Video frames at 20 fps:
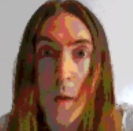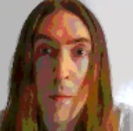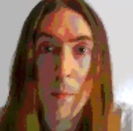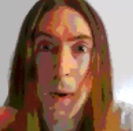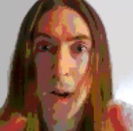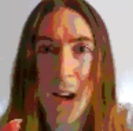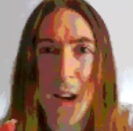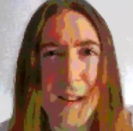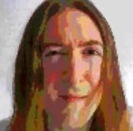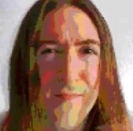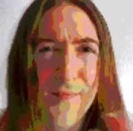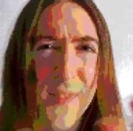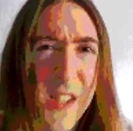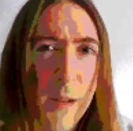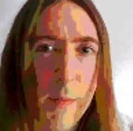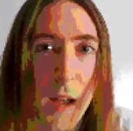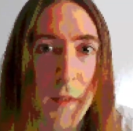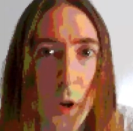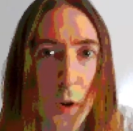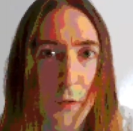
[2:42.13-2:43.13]
But I
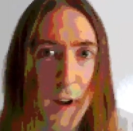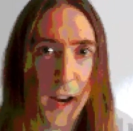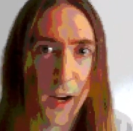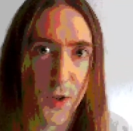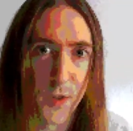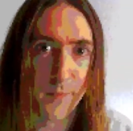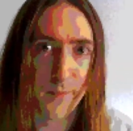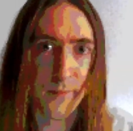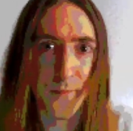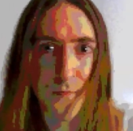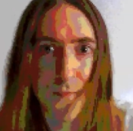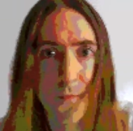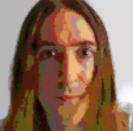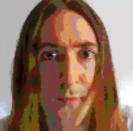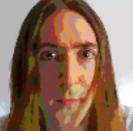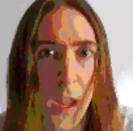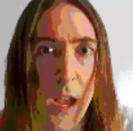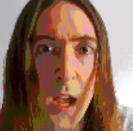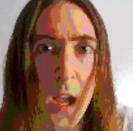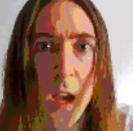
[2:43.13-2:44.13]
seem to have no direction.
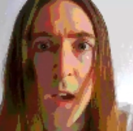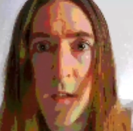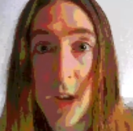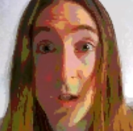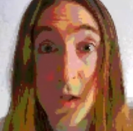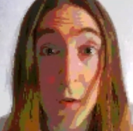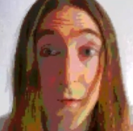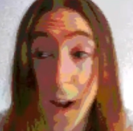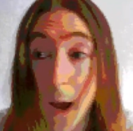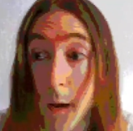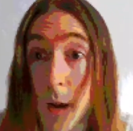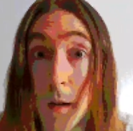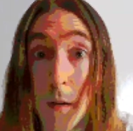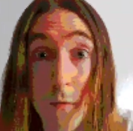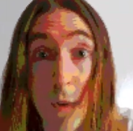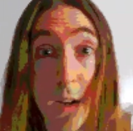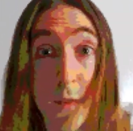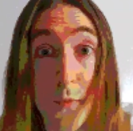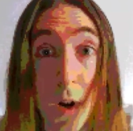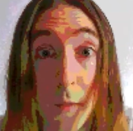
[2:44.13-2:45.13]
There's a good flower
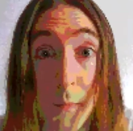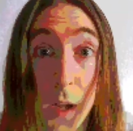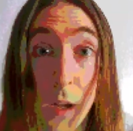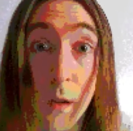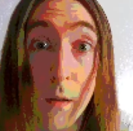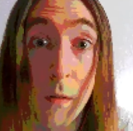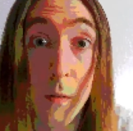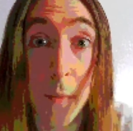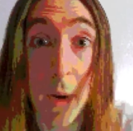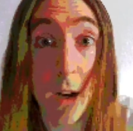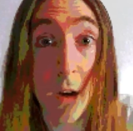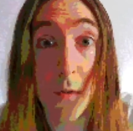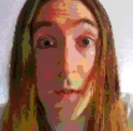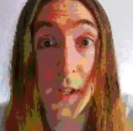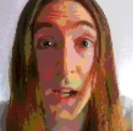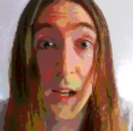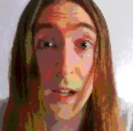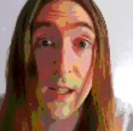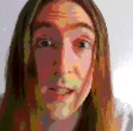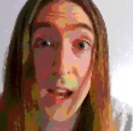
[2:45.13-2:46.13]
right in front of me, but I don't
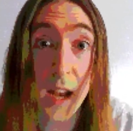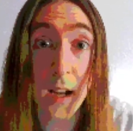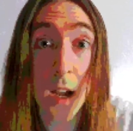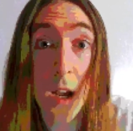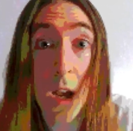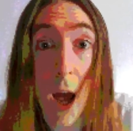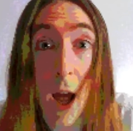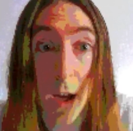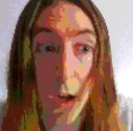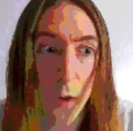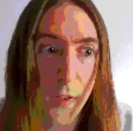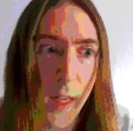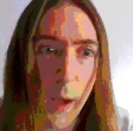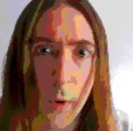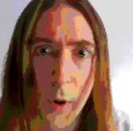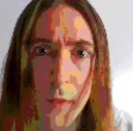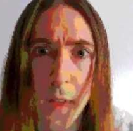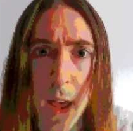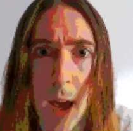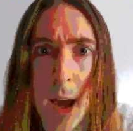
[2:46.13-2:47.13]
see it. Instead, I go for that
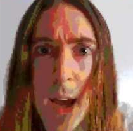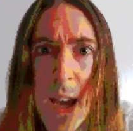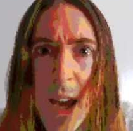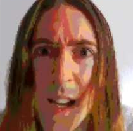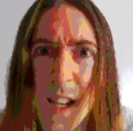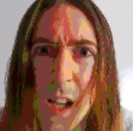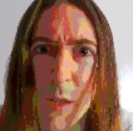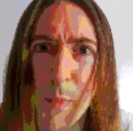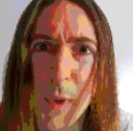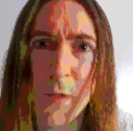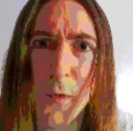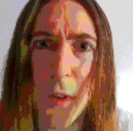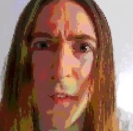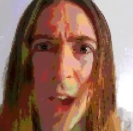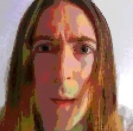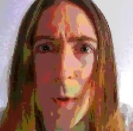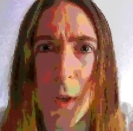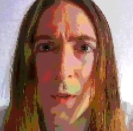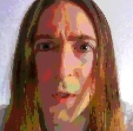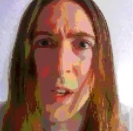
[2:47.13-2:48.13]
one over there. It tells me it's full of
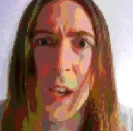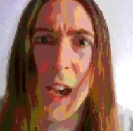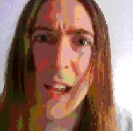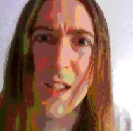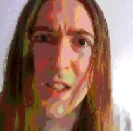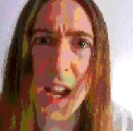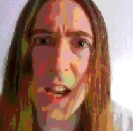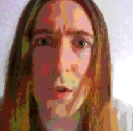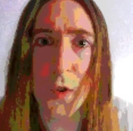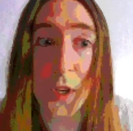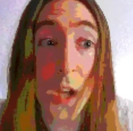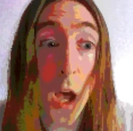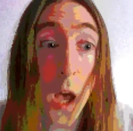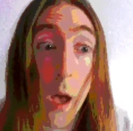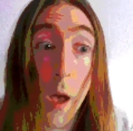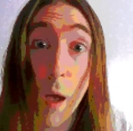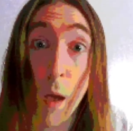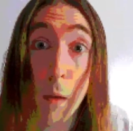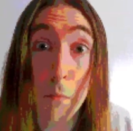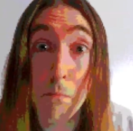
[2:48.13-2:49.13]
chemicals, it's dangerous,
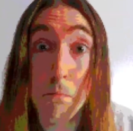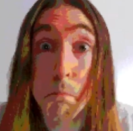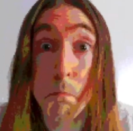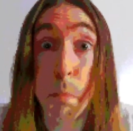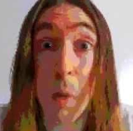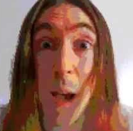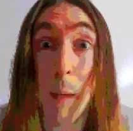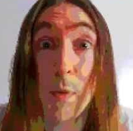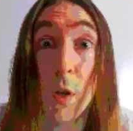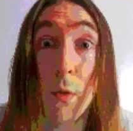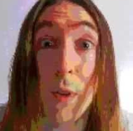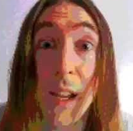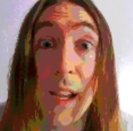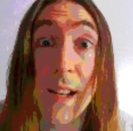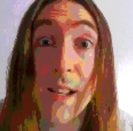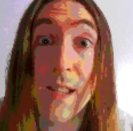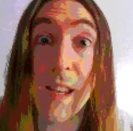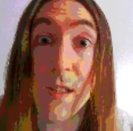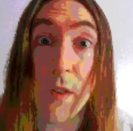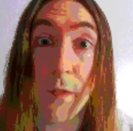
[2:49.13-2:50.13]
but I absolutely
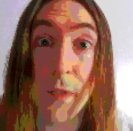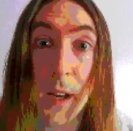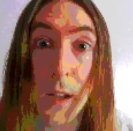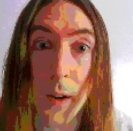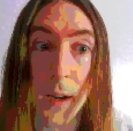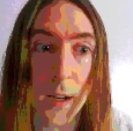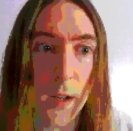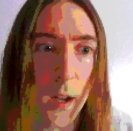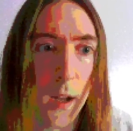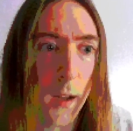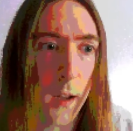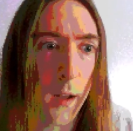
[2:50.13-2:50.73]
insist on feeding on it.